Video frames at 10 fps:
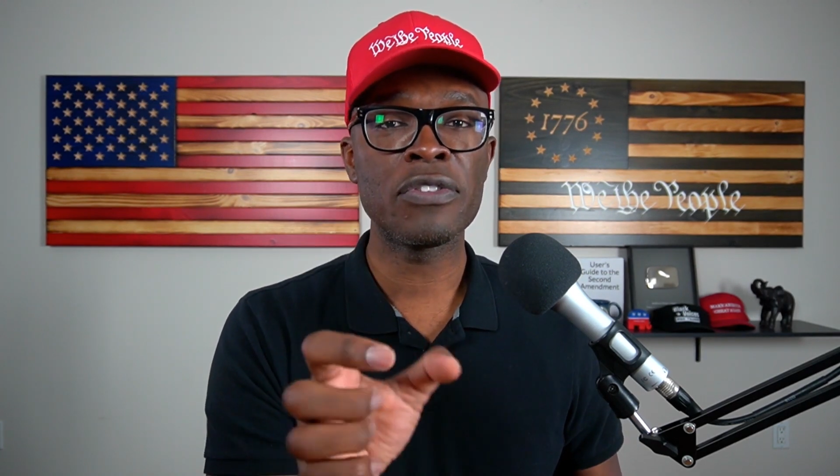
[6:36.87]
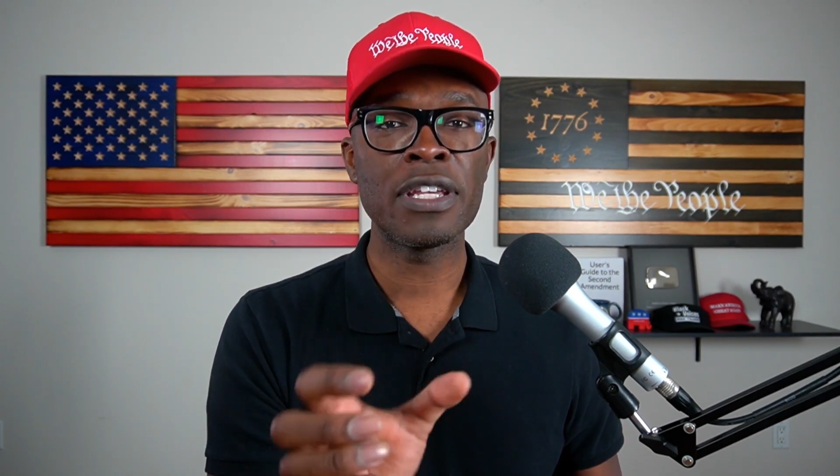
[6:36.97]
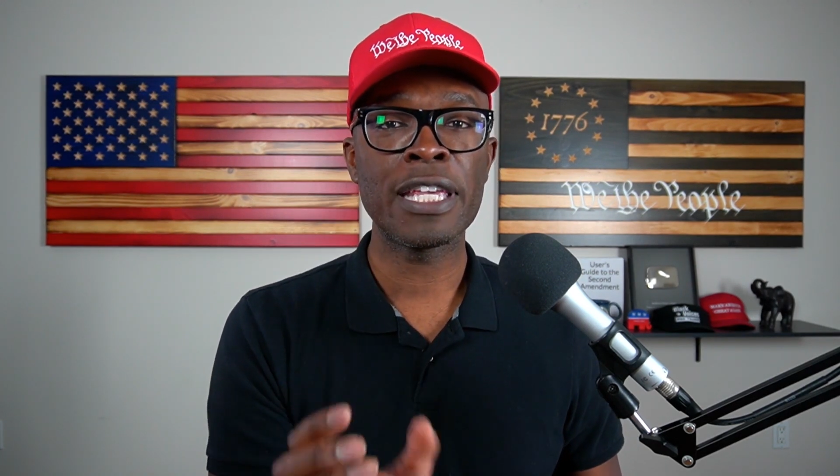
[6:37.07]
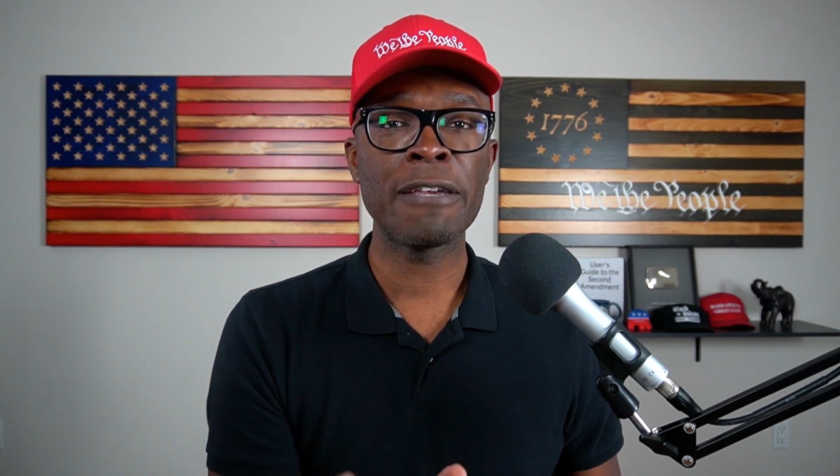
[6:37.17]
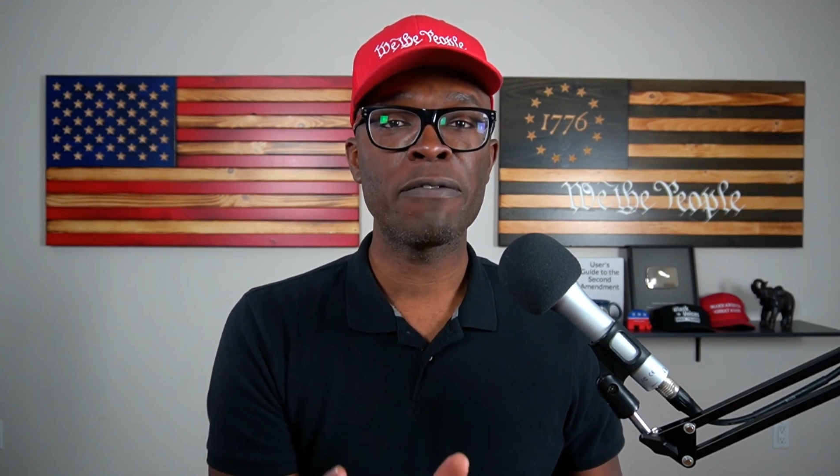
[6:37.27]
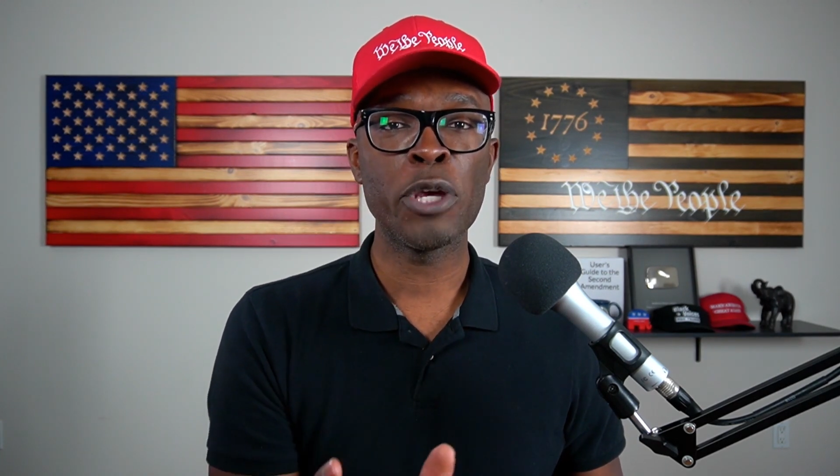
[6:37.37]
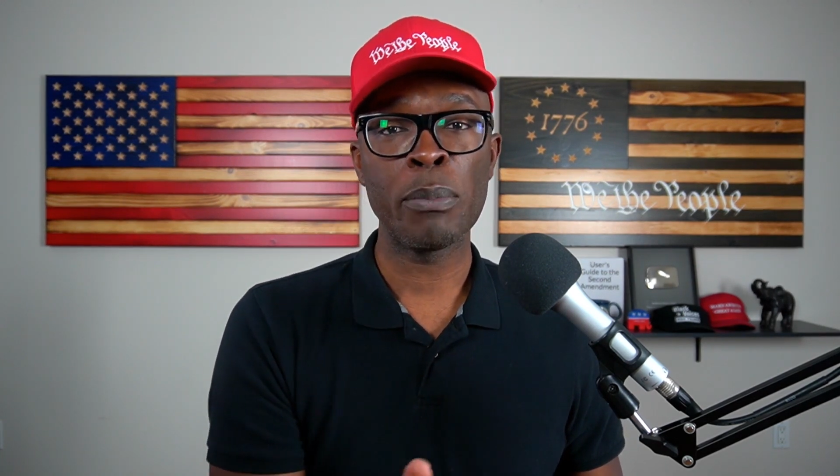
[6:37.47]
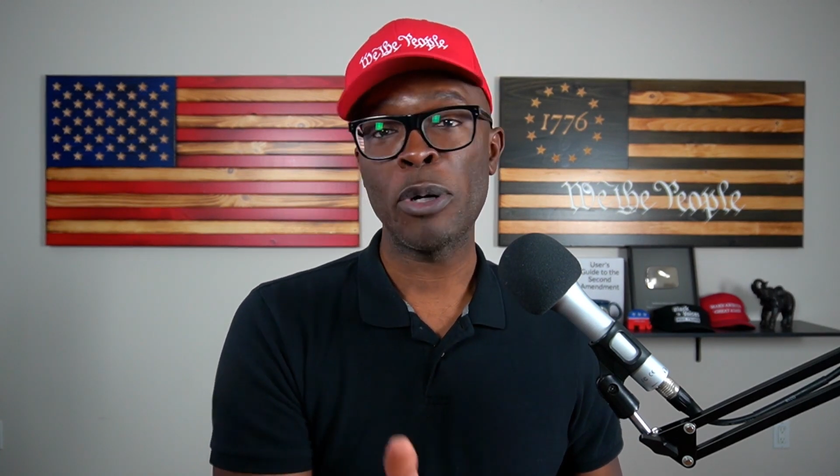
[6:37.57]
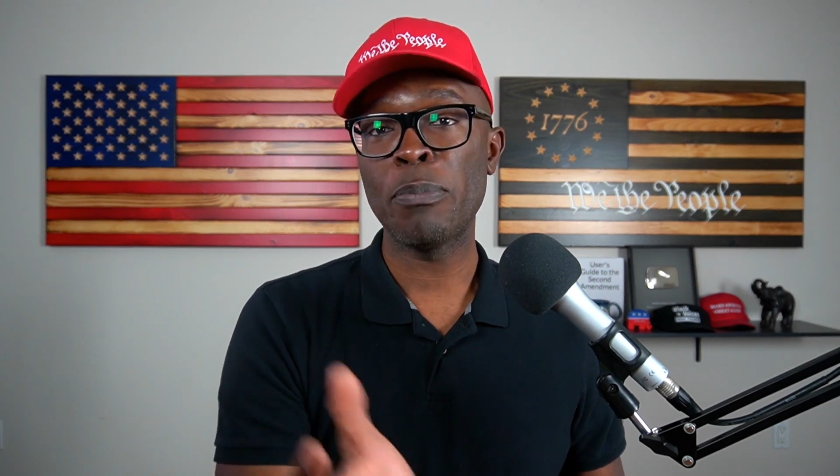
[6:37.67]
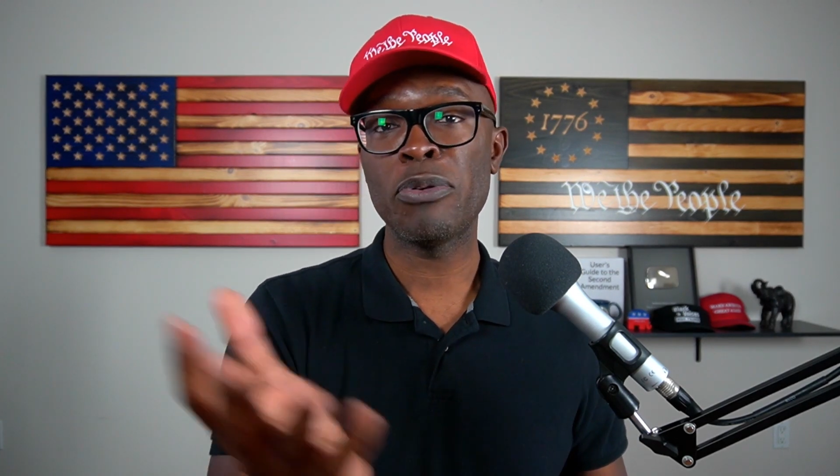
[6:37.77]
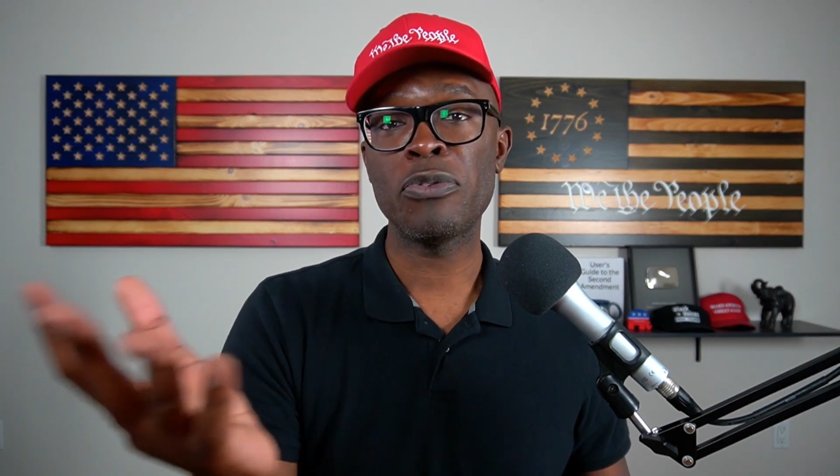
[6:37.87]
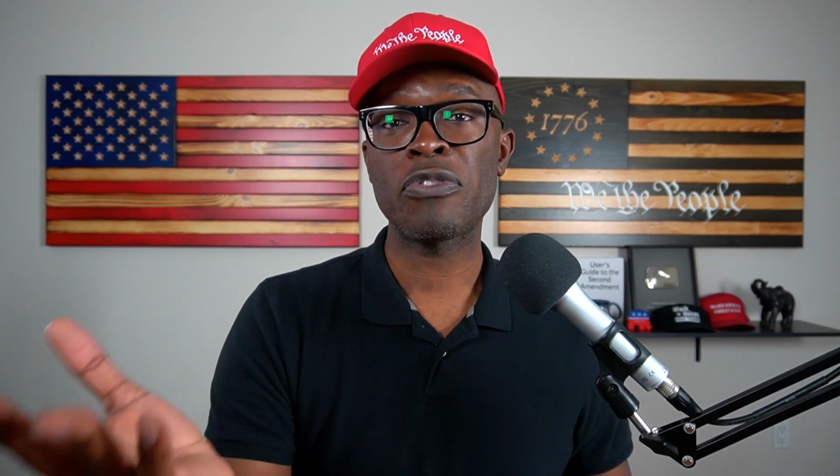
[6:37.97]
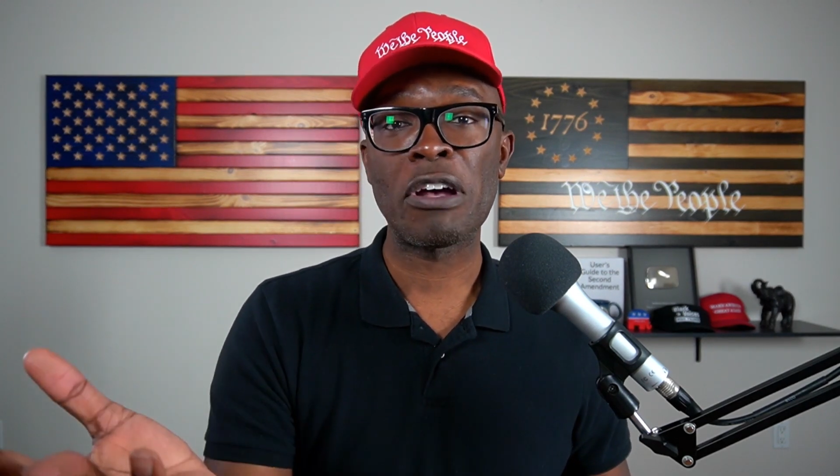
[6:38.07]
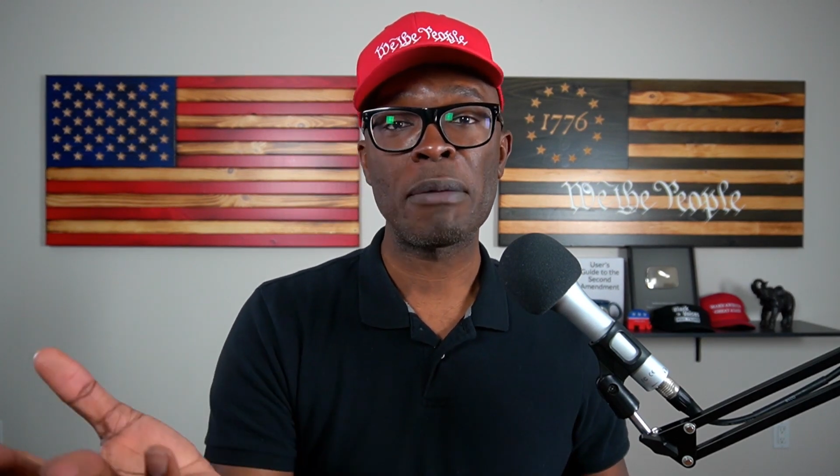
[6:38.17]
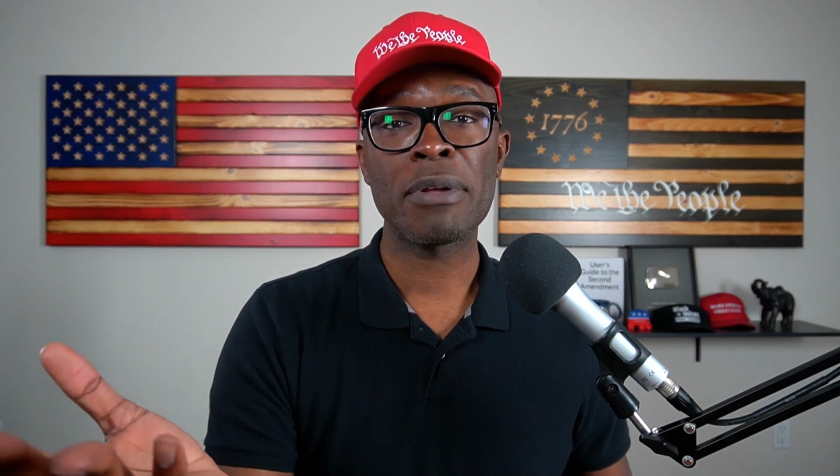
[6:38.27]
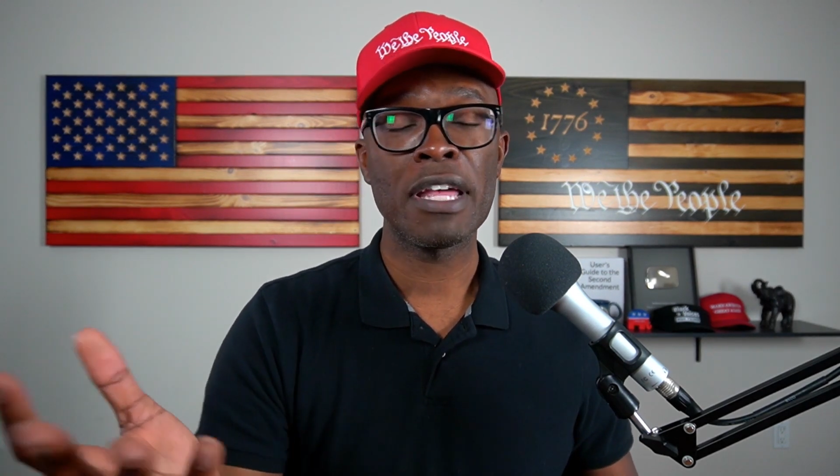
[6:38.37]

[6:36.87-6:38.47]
give him a boost up.